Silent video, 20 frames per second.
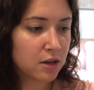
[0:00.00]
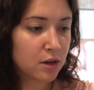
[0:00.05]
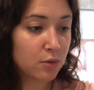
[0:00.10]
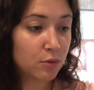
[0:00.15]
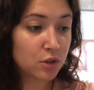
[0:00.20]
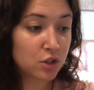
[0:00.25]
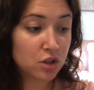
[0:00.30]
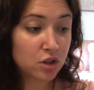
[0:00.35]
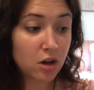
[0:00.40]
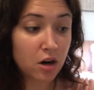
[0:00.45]

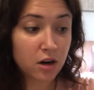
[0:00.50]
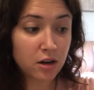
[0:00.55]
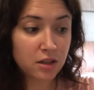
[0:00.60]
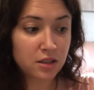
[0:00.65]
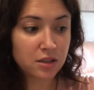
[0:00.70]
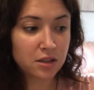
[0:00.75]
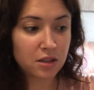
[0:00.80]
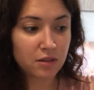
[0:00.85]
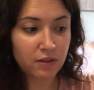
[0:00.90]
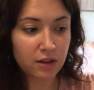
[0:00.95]
Which the
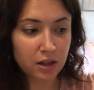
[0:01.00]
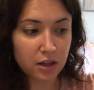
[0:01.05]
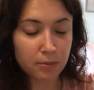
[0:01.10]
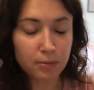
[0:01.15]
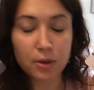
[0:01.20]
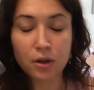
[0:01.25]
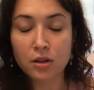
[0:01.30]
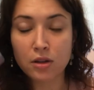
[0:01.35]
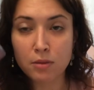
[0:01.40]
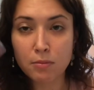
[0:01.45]
artist
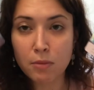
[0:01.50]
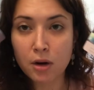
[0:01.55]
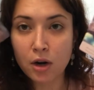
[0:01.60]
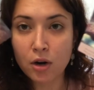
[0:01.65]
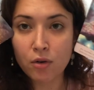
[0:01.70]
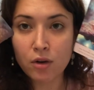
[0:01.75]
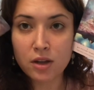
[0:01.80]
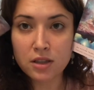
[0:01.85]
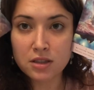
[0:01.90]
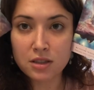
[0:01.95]
developer, the Mark
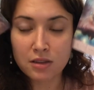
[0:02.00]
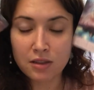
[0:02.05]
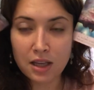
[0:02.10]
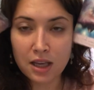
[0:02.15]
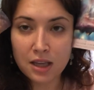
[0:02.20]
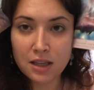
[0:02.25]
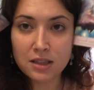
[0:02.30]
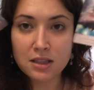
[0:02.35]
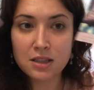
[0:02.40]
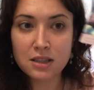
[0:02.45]
Ronson, they
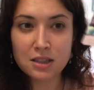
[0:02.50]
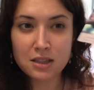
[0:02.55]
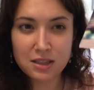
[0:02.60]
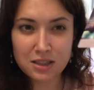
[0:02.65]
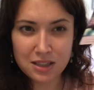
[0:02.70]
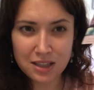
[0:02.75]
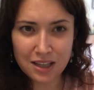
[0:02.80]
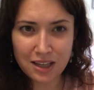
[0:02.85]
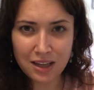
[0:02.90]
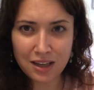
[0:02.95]
can
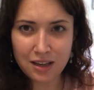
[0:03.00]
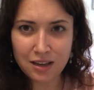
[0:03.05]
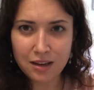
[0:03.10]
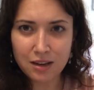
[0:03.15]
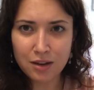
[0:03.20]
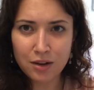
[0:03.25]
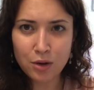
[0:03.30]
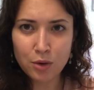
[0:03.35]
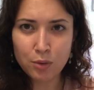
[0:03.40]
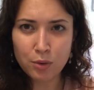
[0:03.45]
see
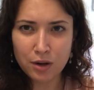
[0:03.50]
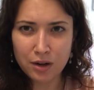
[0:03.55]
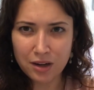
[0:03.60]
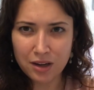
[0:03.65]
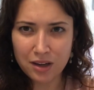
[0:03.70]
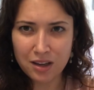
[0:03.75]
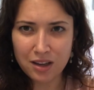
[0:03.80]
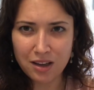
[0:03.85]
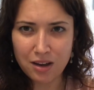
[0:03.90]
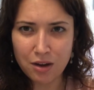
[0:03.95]
where it
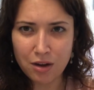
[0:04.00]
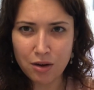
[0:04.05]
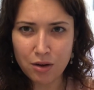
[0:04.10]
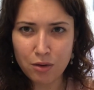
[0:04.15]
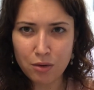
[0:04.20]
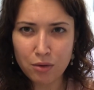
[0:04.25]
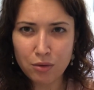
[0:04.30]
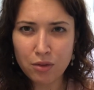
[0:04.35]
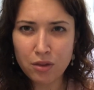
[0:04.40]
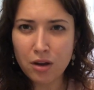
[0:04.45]
can go.
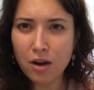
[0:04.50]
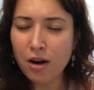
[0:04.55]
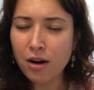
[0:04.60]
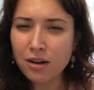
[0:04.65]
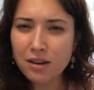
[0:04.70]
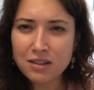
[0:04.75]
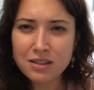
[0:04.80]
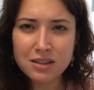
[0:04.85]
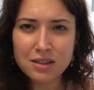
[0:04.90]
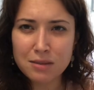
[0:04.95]
The
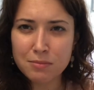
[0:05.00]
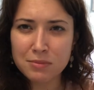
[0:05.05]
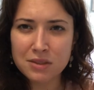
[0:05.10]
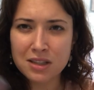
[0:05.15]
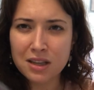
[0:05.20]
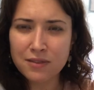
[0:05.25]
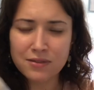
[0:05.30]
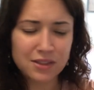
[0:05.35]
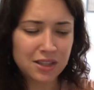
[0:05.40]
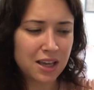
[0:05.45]
artists
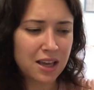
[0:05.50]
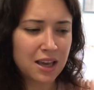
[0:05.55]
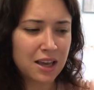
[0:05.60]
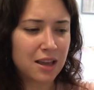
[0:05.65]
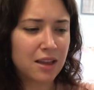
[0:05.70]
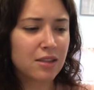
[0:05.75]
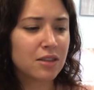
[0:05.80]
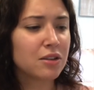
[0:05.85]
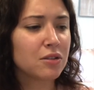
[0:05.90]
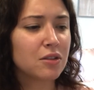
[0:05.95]
themselves
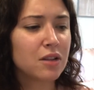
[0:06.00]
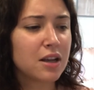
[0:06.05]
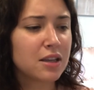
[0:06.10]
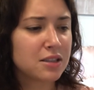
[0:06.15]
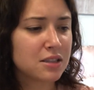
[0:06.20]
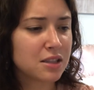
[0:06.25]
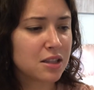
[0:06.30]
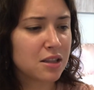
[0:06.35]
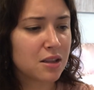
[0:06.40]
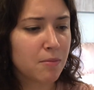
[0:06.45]
can't, they're
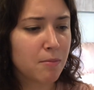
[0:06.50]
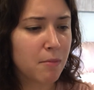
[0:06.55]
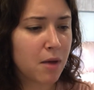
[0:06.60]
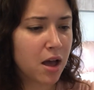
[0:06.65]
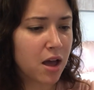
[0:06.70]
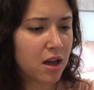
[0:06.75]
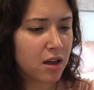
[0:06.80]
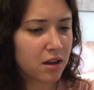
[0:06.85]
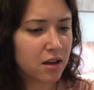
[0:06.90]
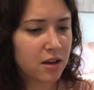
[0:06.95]
lost in the
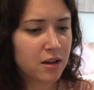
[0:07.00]
muck.